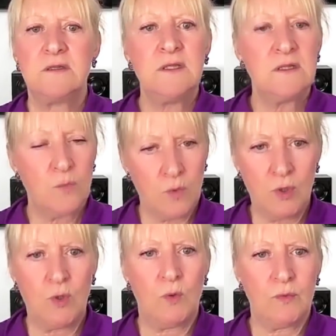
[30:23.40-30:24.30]
in the
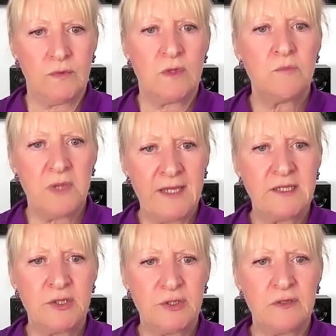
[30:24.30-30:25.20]
world, on
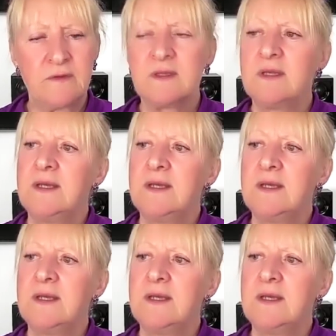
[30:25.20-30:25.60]
planet Earth.